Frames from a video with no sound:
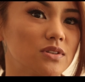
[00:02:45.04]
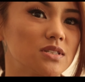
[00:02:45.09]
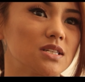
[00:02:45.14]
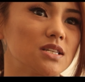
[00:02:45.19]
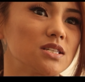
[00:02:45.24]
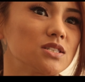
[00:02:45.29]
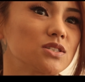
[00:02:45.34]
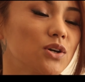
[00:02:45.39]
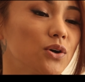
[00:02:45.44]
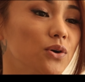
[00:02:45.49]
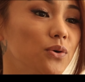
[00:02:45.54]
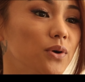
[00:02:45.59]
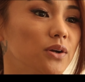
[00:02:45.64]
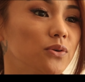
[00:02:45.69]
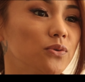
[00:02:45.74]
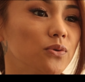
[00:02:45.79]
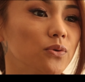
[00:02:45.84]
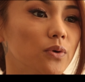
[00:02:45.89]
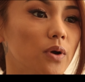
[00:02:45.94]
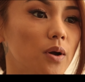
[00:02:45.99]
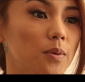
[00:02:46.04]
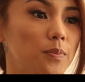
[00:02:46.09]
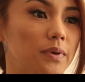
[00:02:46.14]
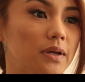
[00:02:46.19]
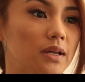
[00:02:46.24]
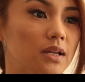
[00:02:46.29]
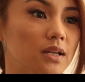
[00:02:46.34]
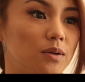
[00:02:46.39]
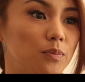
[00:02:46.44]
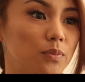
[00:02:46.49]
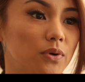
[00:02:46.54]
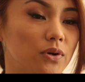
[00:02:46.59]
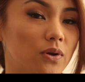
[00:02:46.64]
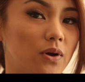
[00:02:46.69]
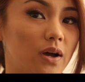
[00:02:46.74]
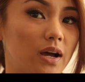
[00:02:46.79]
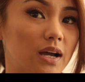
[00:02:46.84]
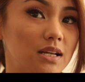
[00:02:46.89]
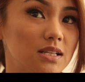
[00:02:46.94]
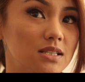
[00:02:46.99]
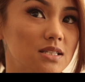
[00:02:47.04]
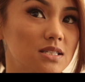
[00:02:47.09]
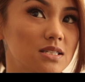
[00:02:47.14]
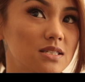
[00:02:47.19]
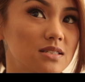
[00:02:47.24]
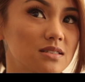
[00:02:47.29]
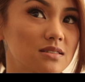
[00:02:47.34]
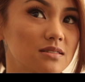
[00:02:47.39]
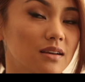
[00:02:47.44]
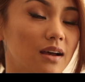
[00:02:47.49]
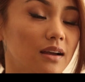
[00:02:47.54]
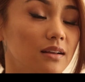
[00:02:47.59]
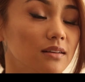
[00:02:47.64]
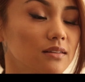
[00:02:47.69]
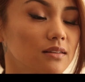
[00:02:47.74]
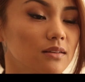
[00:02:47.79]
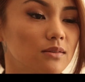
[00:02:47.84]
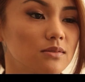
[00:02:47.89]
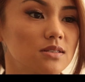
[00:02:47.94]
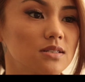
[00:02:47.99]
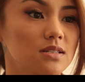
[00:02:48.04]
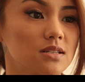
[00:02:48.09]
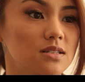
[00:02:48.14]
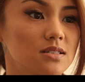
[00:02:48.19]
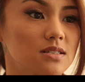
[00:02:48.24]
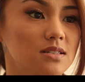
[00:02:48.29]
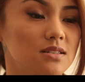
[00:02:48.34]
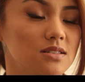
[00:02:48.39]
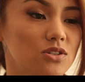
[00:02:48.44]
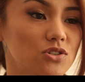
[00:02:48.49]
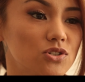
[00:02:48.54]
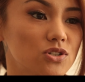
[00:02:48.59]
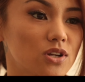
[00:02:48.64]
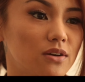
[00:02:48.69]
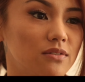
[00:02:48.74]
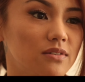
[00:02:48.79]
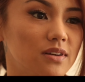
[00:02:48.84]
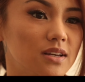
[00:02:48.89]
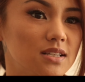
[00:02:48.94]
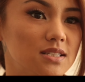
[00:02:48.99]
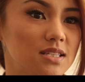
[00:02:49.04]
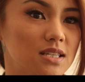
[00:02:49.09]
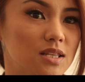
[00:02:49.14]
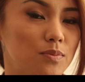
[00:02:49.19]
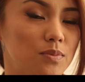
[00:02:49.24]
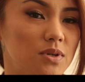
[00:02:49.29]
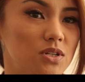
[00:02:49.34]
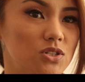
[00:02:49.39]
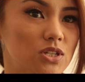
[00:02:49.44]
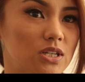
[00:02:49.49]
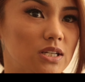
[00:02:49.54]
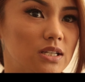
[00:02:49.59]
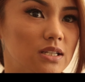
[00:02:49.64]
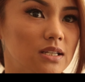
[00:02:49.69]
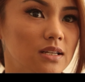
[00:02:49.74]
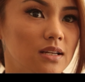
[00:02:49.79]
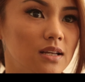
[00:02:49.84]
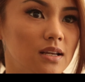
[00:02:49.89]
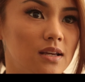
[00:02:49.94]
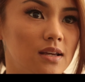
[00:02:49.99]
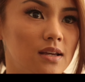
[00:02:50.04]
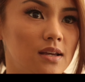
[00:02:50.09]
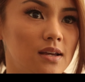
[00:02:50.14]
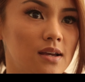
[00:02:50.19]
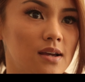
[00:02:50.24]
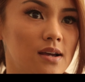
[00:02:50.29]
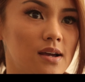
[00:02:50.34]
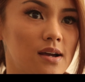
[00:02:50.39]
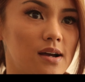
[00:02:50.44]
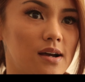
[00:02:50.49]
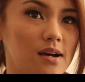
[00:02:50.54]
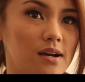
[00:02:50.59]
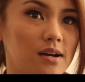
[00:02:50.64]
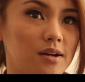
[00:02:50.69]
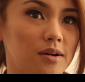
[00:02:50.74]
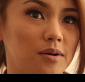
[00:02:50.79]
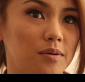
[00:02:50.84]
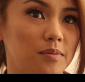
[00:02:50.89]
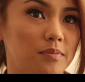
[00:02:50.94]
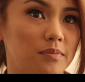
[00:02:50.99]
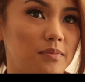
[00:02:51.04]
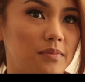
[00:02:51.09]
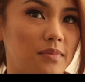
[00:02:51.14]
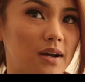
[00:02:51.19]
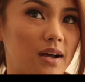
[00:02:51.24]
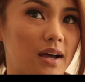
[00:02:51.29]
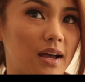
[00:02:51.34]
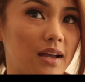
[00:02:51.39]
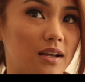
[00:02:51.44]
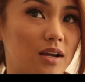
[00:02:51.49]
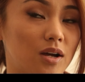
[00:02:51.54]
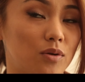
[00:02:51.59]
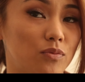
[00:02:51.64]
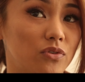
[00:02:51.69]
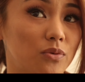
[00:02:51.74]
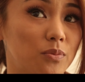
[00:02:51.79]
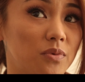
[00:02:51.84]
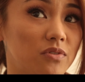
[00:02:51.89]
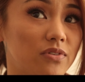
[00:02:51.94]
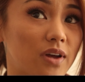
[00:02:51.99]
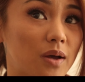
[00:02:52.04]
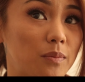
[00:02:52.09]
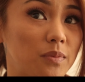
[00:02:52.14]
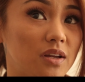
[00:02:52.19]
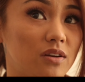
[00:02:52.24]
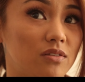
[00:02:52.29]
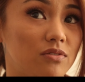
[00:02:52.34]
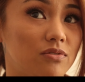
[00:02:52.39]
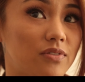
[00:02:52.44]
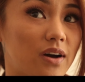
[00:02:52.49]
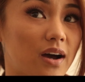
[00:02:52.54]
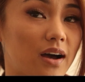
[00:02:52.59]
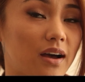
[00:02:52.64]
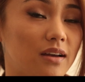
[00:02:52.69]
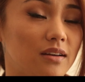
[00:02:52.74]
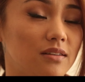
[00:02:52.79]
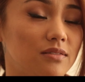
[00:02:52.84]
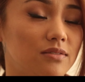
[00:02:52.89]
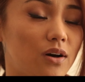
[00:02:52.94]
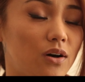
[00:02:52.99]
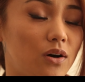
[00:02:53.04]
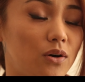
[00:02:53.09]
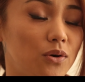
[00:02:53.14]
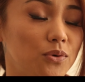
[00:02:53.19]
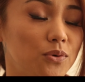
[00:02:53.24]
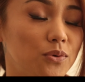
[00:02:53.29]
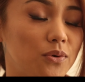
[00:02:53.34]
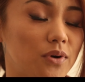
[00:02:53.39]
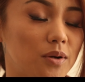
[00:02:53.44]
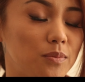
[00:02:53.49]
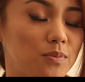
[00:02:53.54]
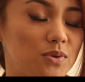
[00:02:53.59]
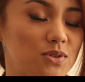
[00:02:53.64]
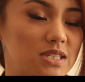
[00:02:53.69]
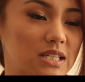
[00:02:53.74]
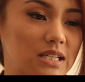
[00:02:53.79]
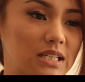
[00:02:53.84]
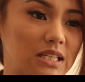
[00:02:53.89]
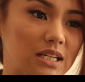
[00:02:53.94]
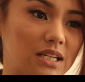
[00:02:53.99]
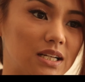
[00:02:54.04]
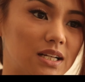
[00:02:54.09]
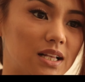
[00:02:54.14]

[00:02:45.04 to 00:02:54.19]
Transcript: Francisco. I grew up in Bernal Heights, kind of close to Cesar Chavez and the Mission. I come from a family of 5, all who are musically